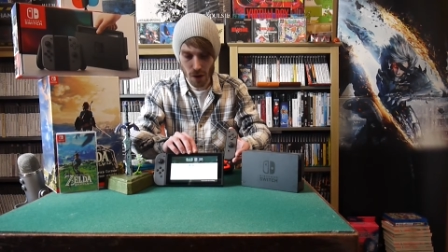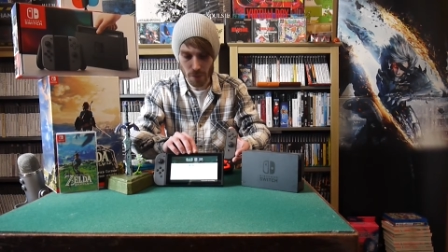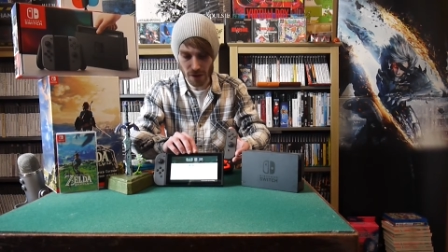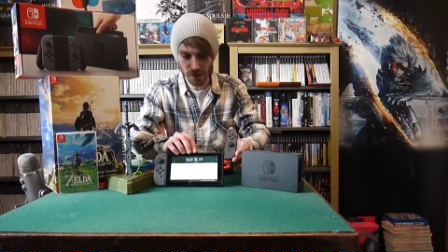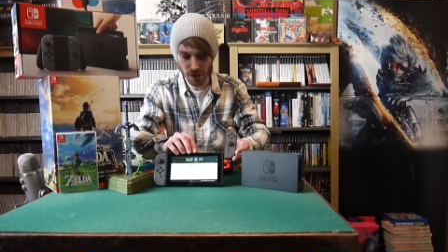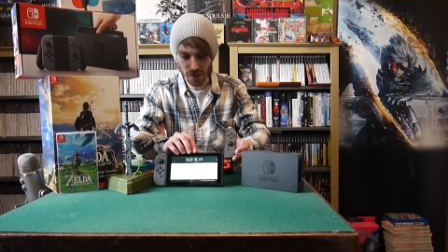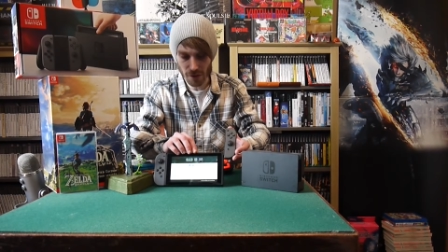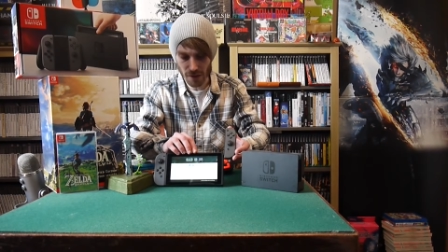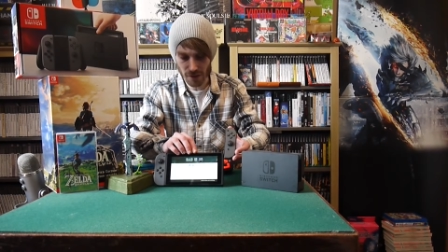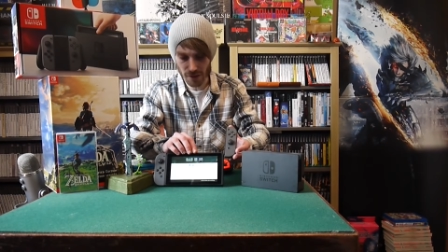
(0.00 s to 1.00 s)
But it does
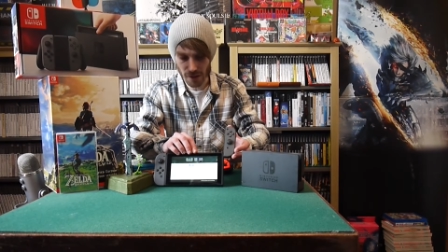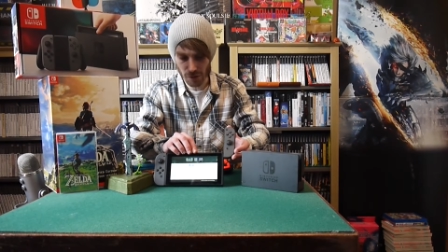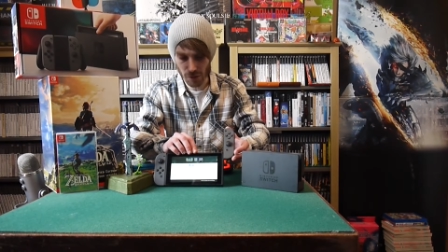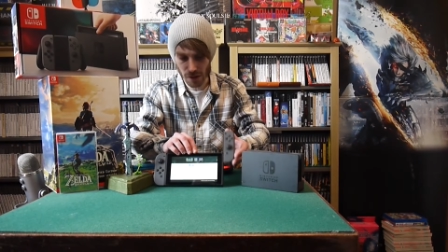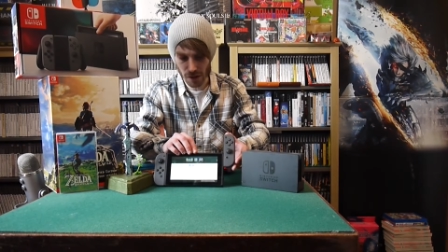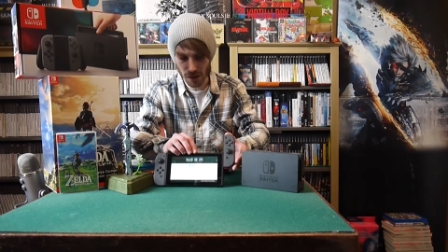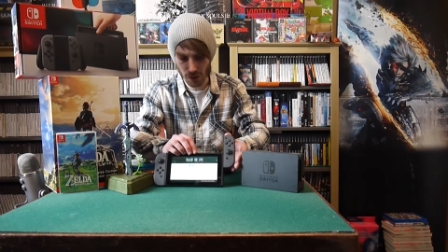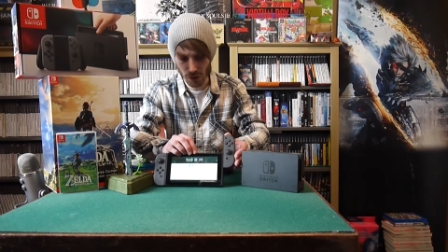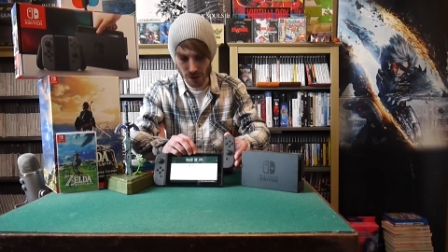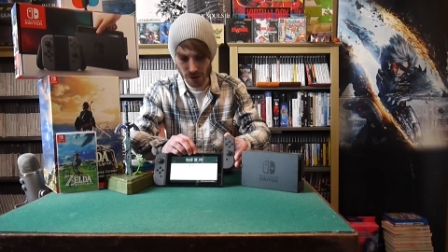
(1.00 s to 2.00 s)
have that satisfying
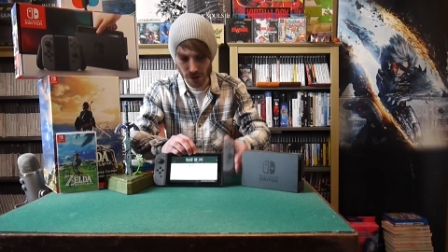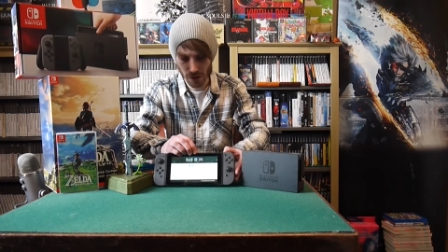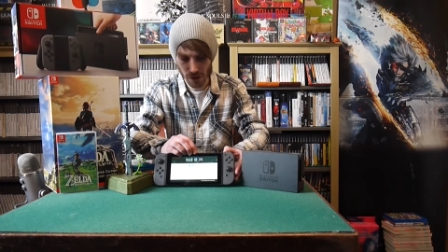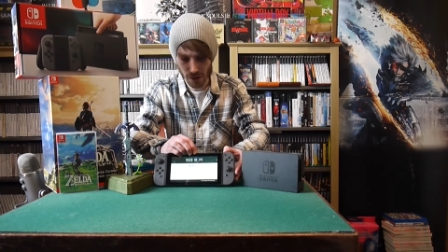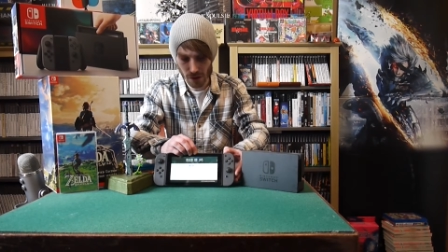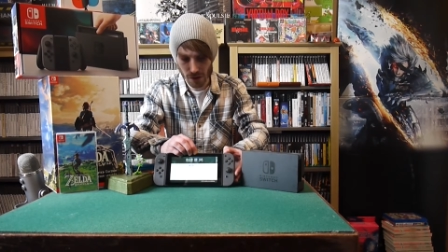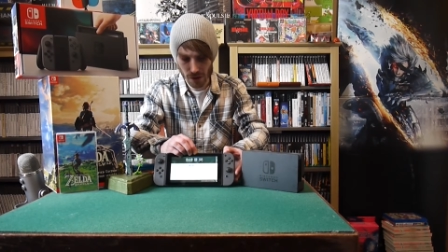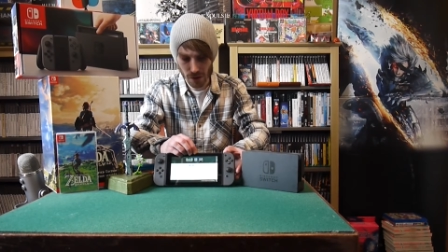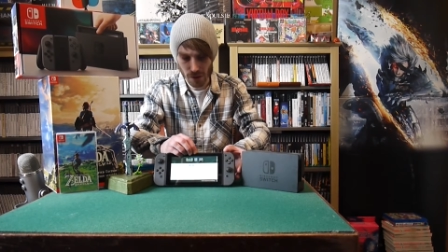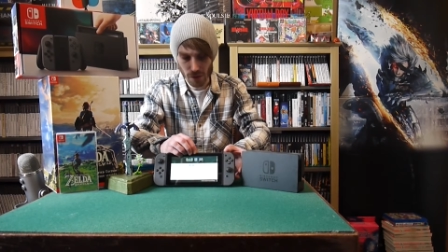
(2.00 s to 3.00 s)
click noise
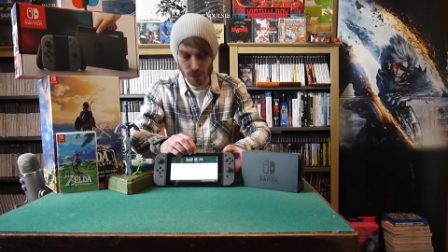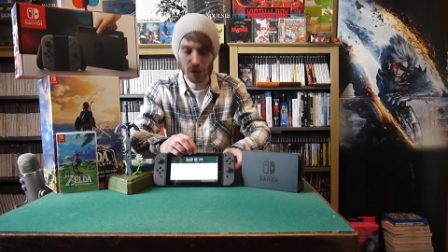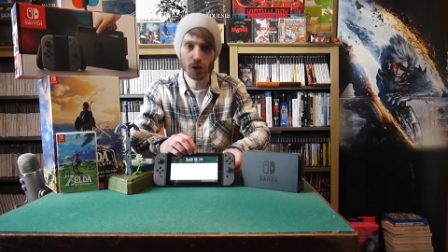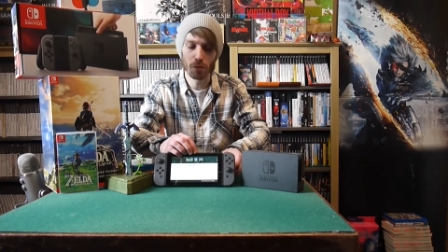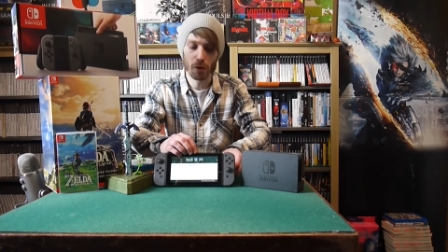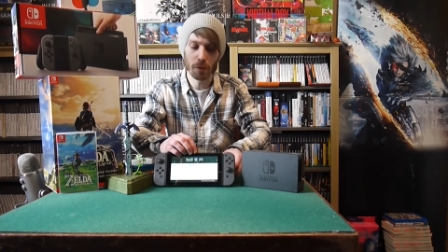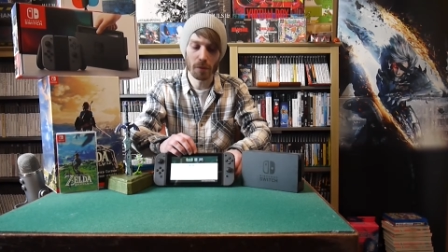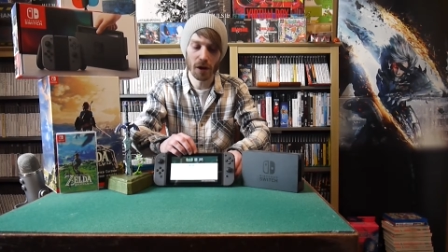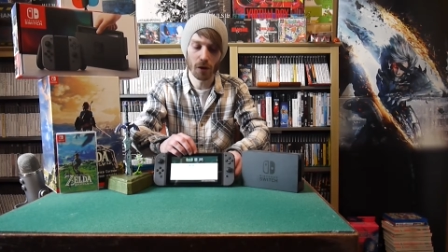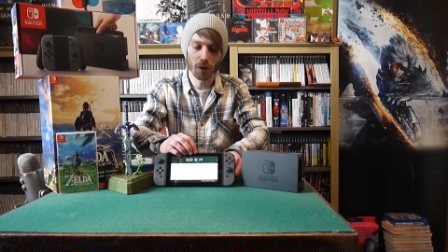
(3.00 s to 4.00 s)
when you do pop
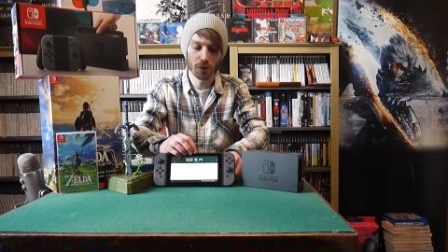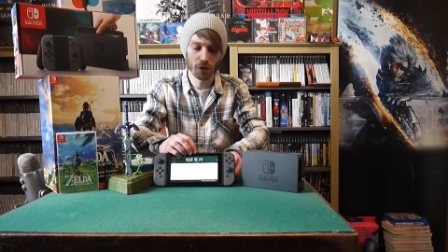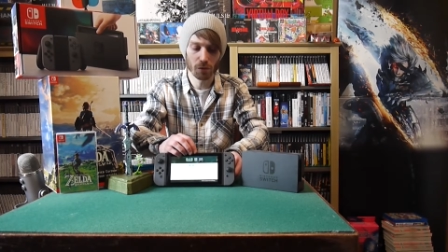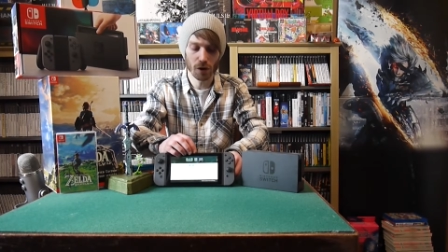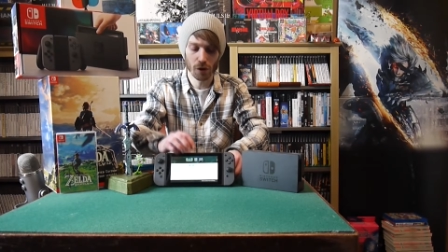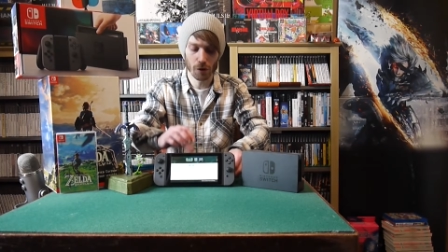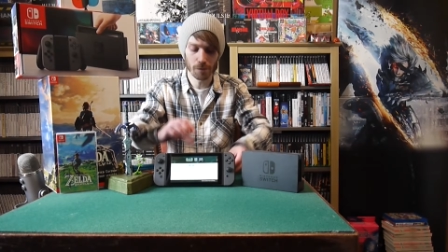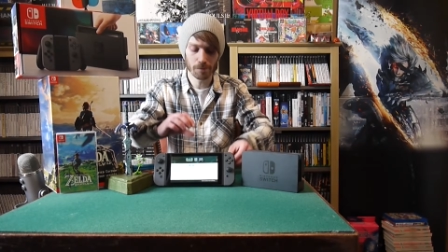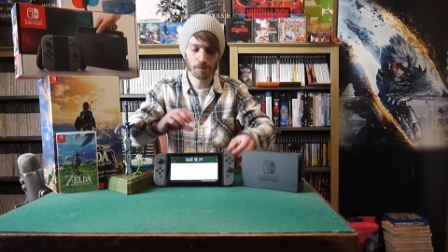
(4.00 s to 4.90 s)
it back on, which is pretty cool.